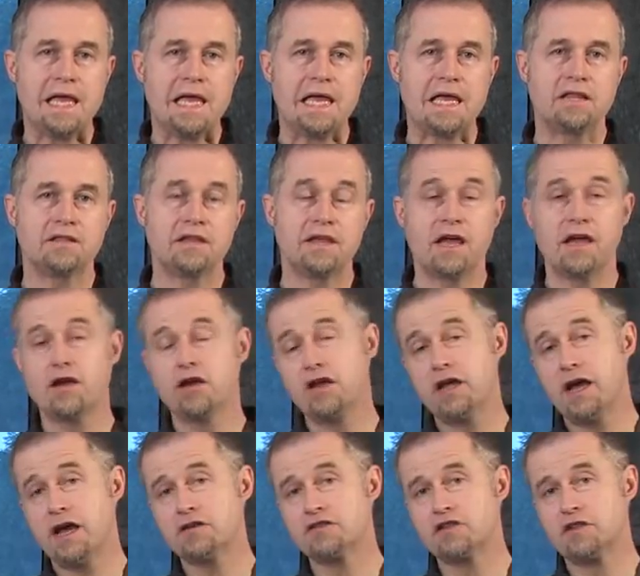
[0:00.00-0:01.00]
in the early
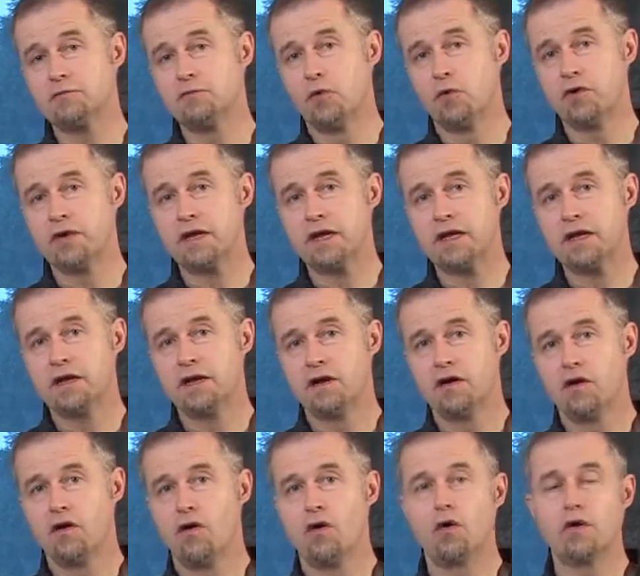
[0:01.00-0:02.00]
hours of the morning
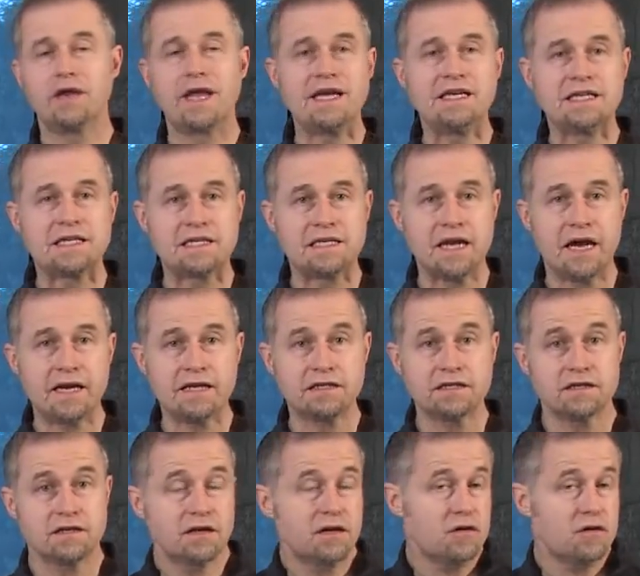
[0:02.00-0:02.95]
or late at night,